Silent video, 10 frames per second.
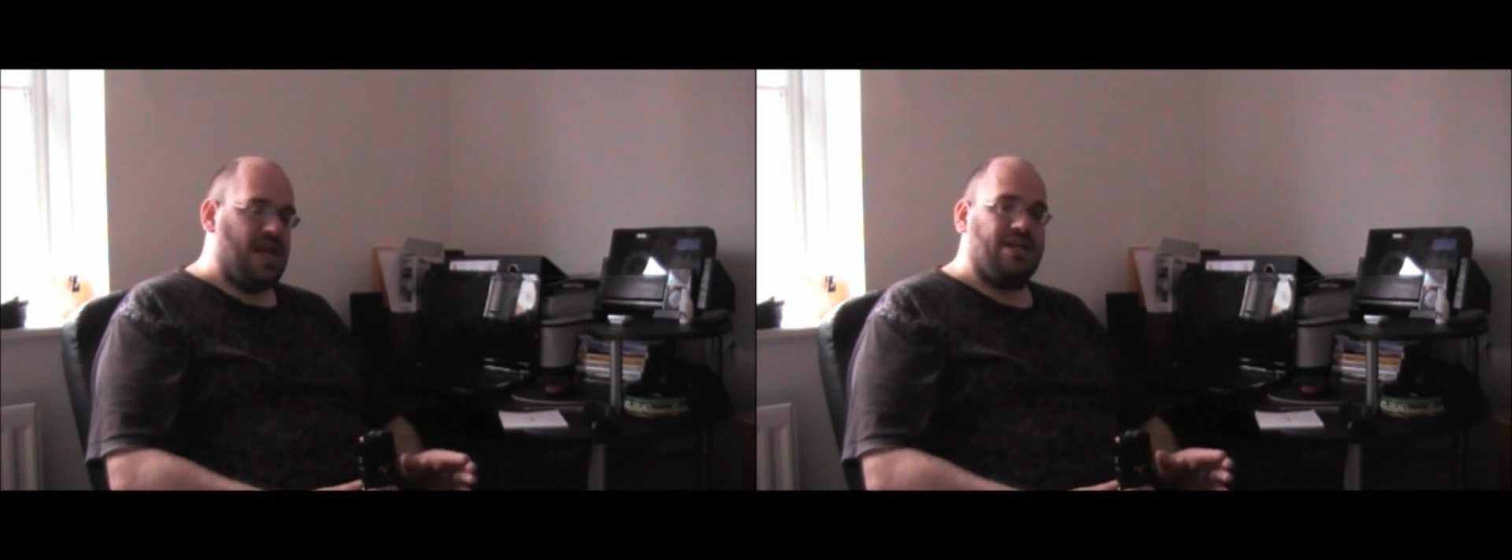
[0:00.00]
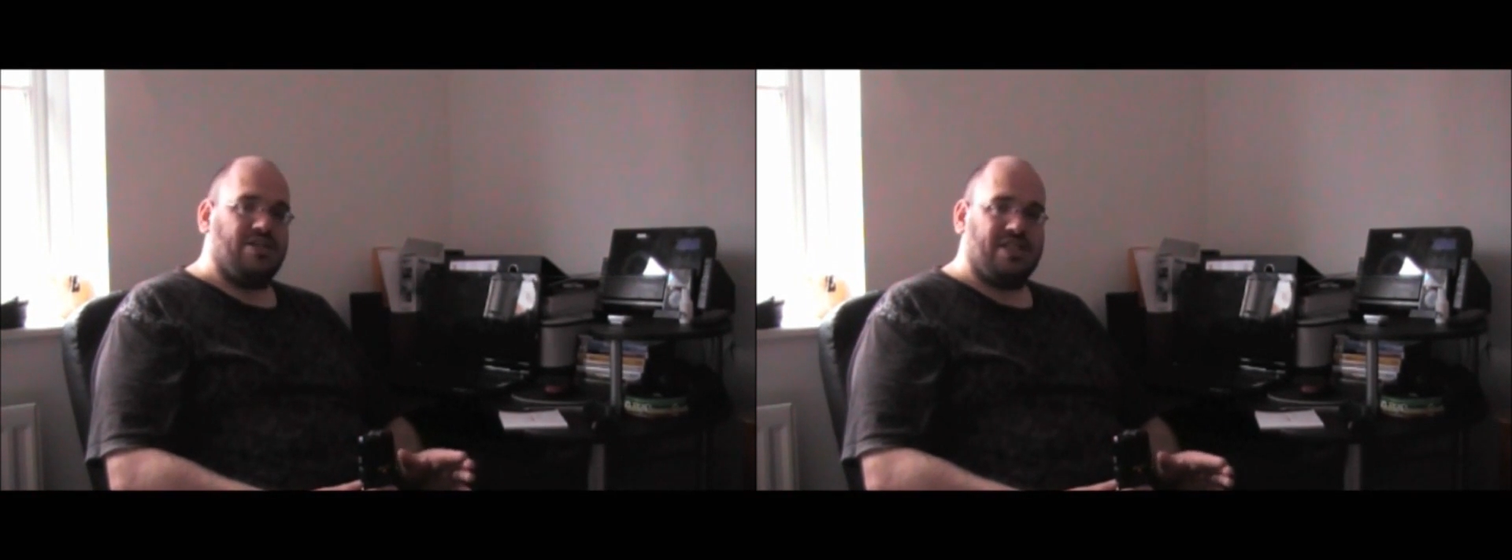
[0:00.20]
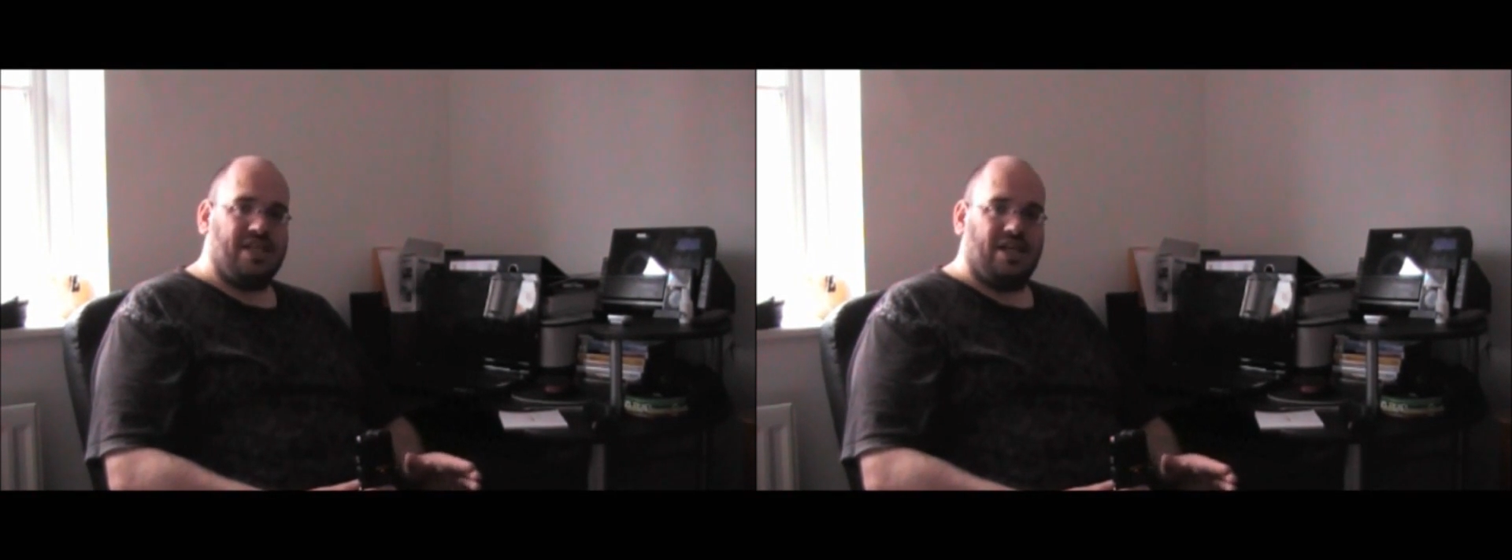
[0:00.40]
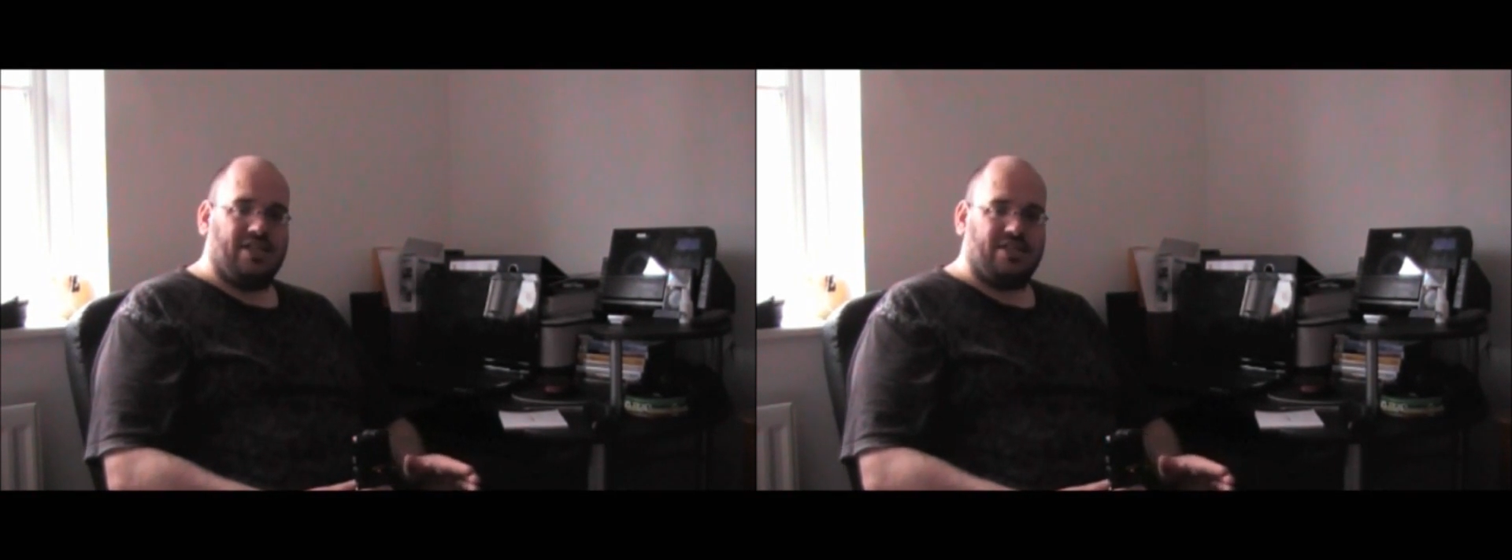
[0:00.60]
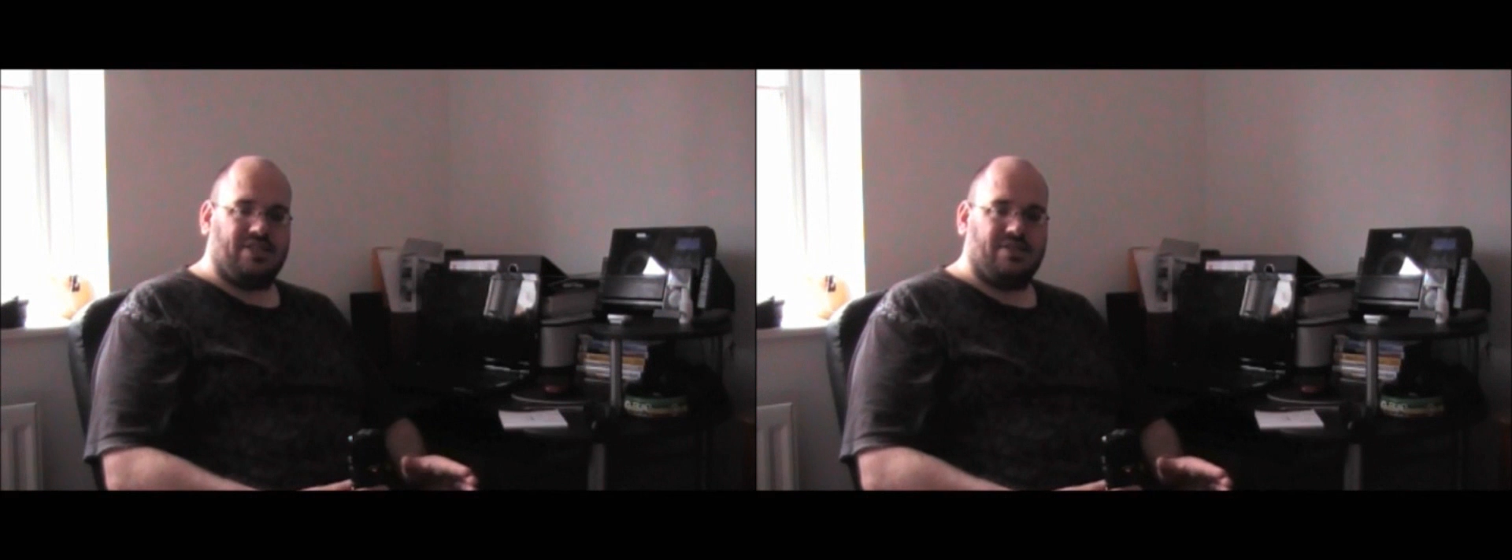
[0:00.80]
can you see
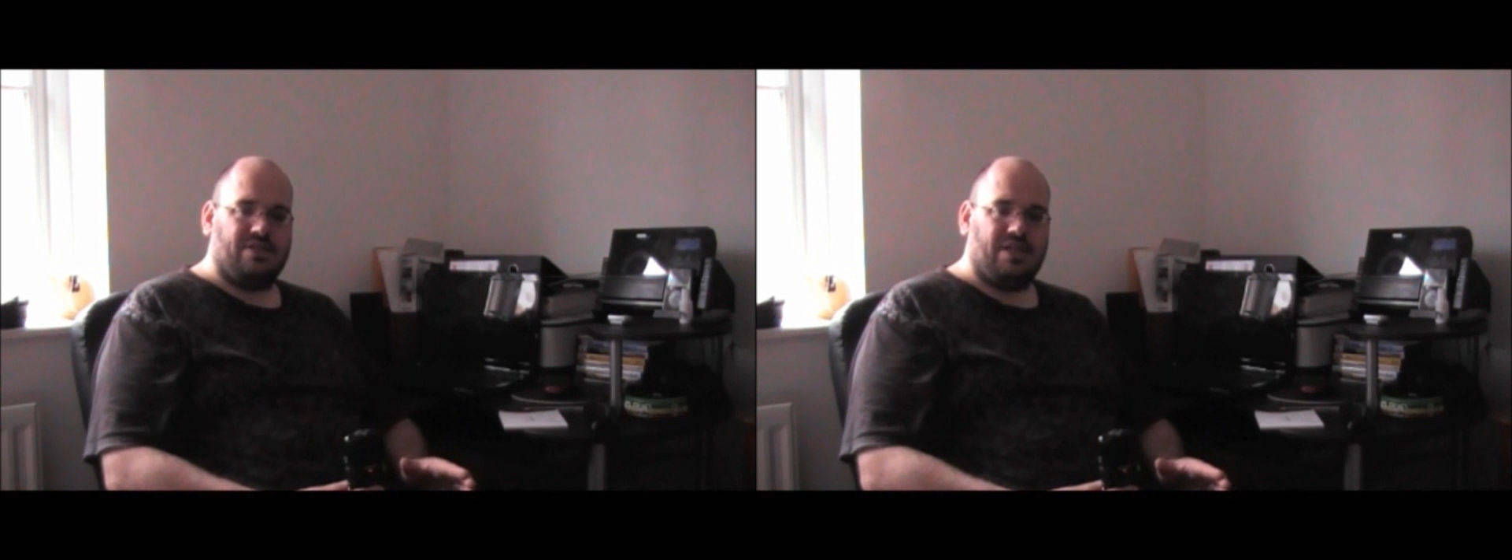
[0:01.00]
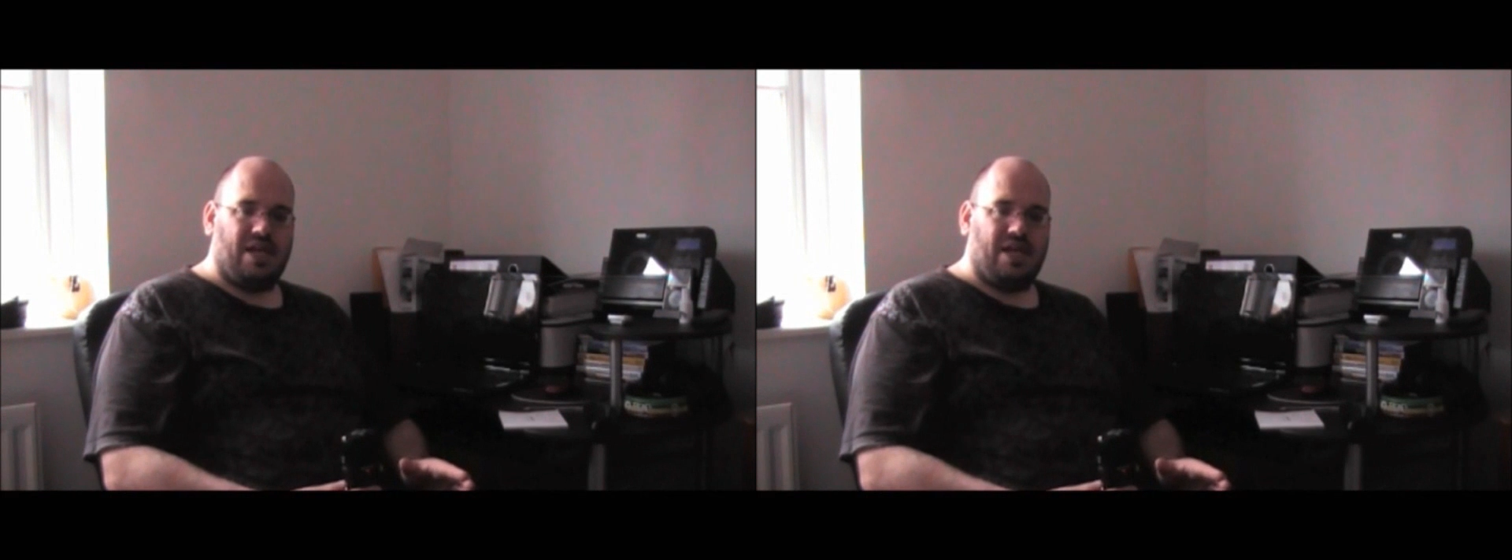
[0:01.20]
us?